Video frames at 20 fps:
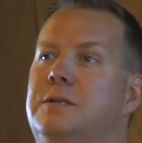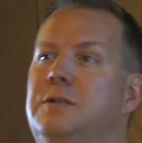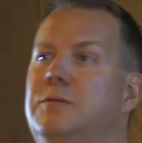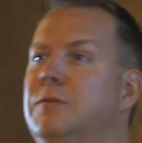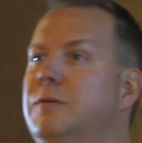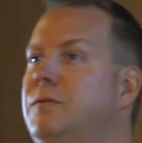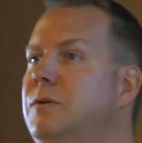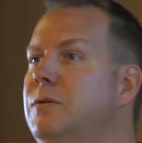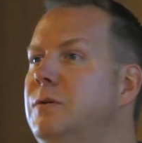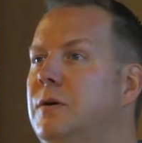You
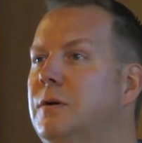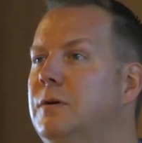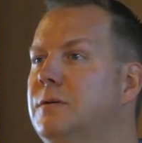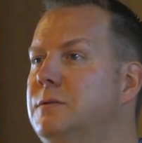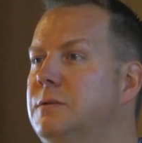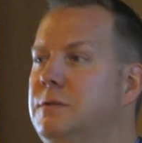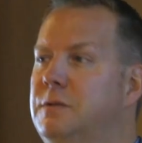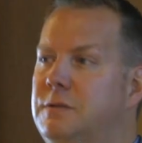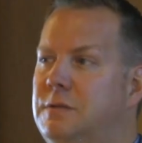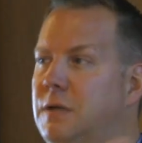review those
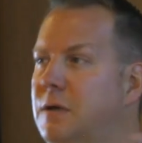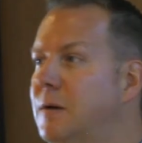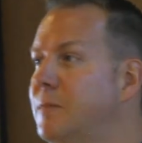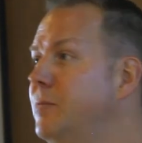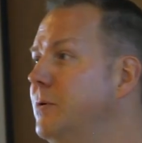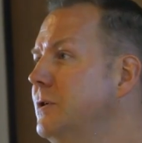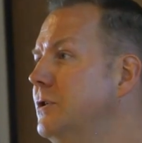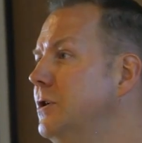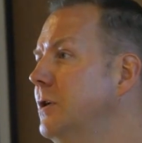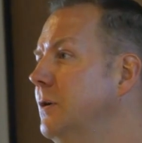and you say, I
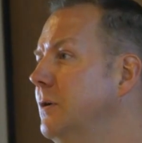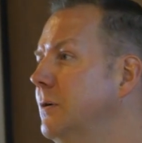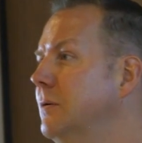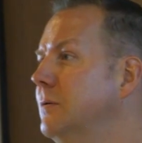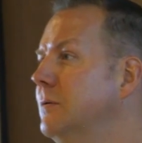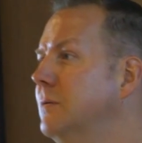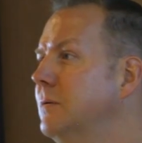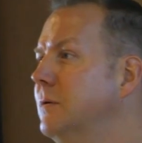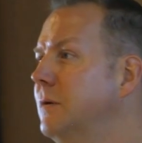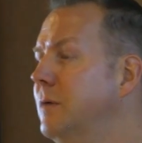appreciate you
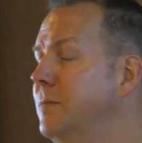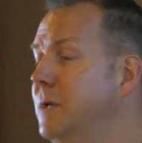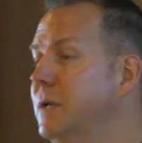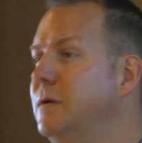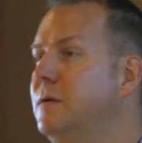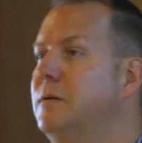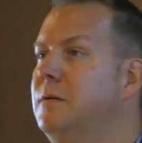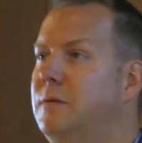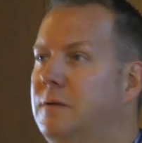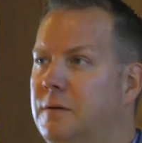
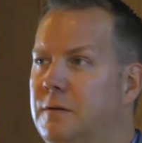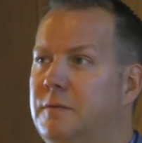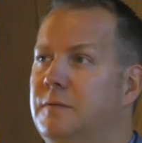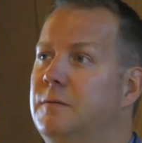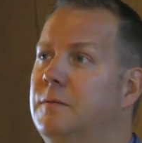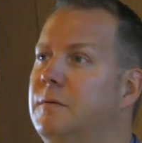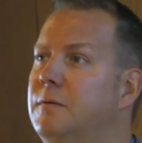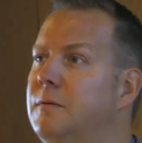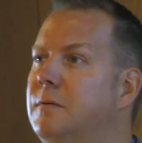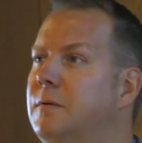committing to
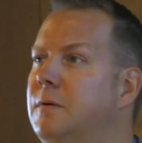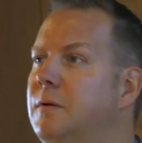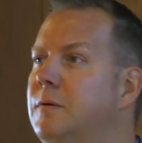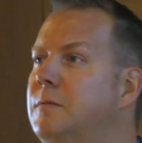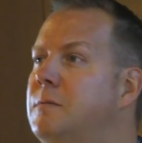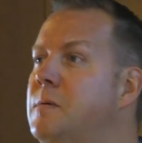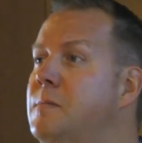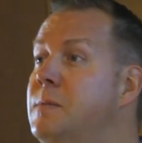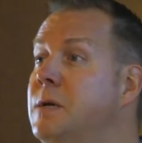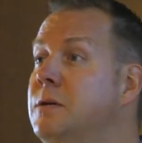
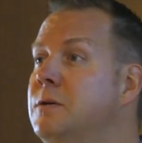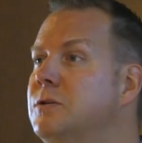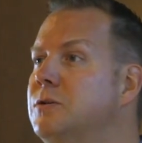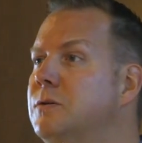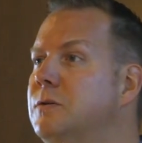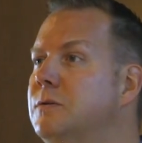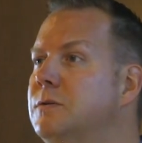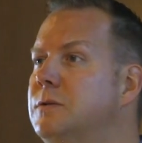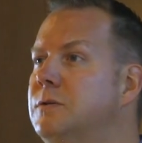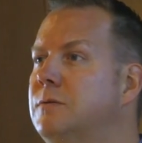not making sure
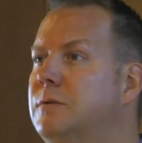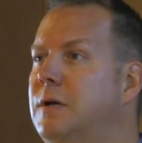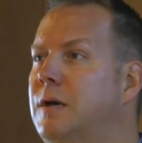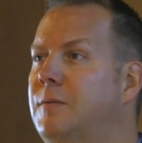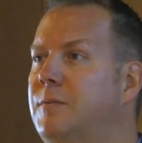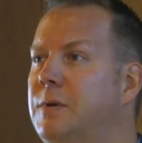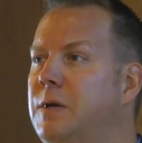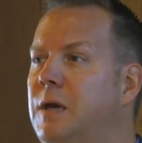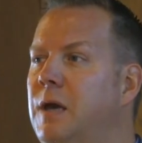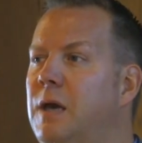those don't
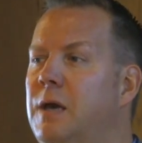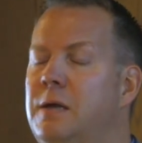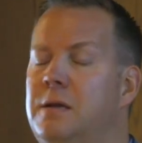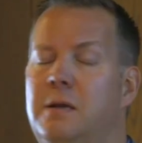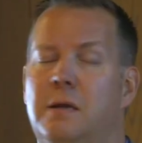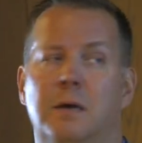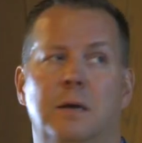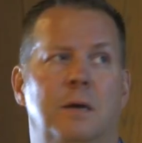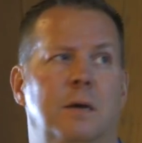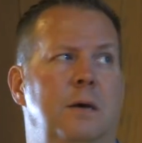happen again.
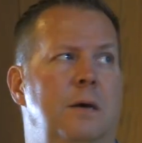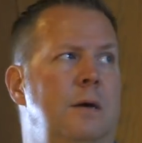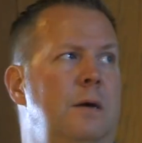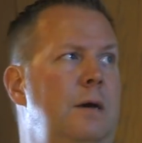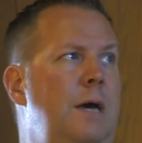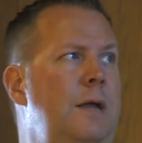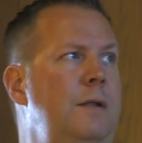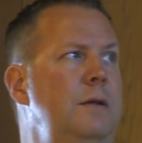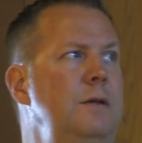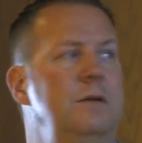
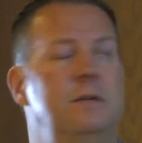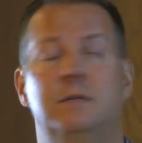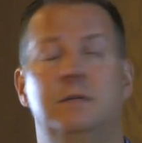And then you